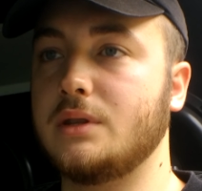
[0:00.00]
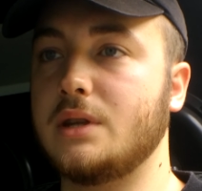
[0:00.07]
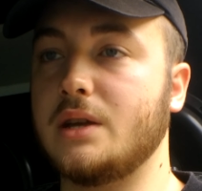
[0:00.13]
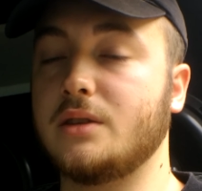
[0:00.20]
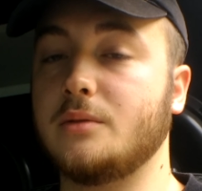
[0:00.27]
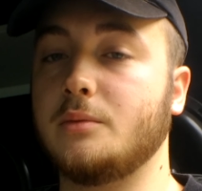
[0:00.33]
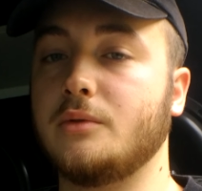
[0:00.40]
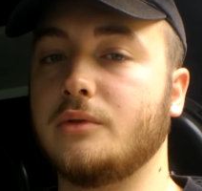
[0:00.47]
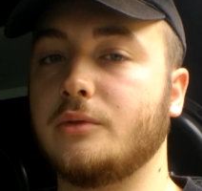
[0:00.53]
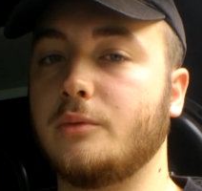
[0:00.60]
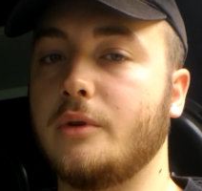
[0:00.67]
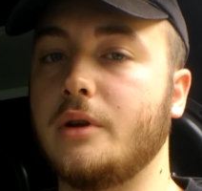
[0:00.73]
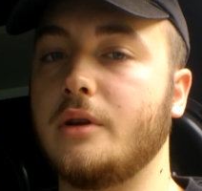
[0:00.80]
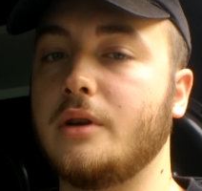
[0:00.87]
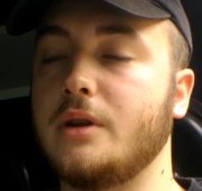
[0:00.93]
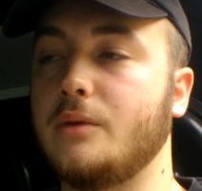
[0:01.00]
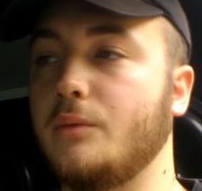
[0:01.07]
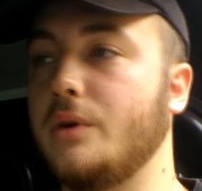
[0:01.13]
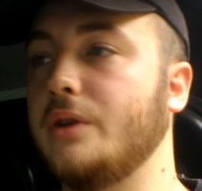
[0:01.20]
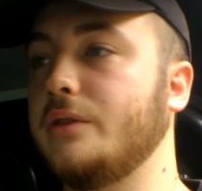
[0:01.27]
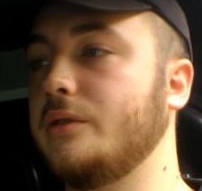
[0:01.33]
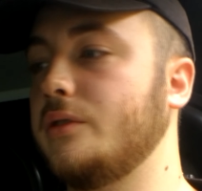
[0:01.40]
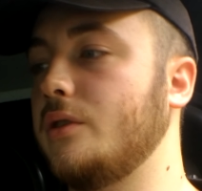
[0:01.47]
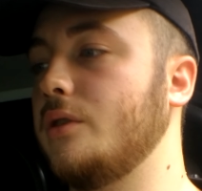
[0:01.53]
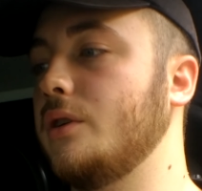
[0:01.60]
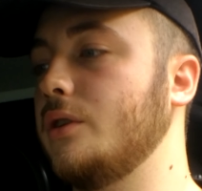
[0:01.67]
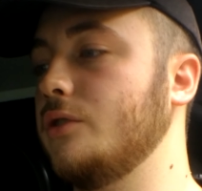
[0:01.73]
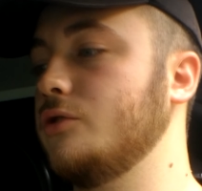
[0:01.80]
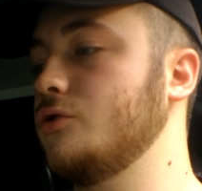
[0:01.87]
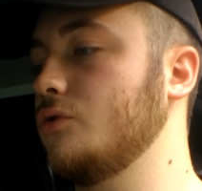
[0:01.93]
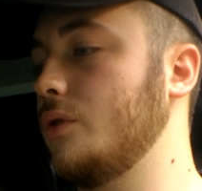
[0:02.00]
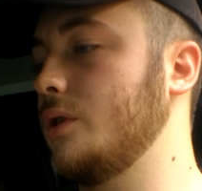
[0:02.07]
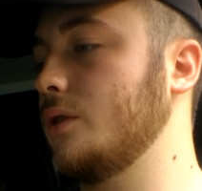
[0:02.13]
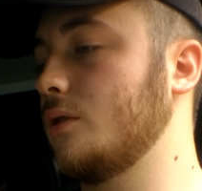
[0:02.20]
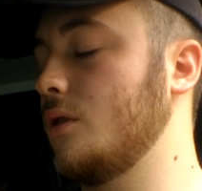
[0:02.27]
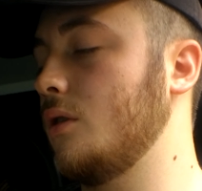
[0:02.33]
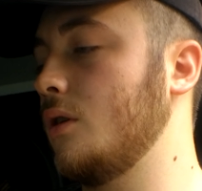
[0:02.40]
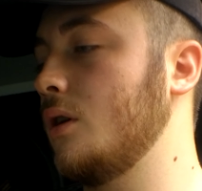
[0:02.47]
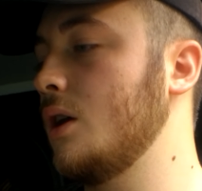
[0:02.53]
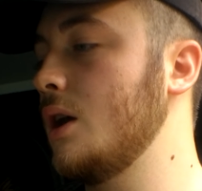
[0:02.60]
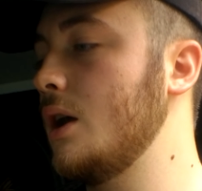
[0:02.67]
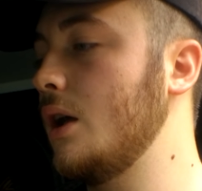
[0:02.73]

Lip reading: decibels where it was starting to destroy the car.